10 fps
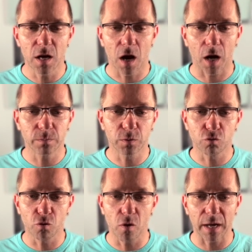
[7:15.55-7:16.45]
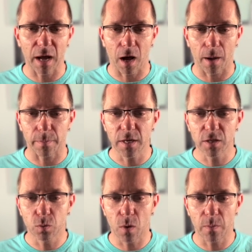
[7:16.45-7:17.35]
I'm drawing it up
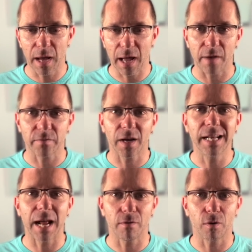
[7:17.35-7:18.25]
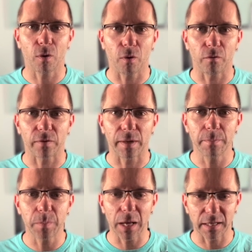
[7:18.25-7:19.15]
to where we have an area of
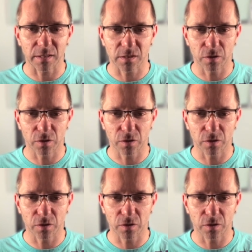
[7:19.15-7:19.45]
imbalance.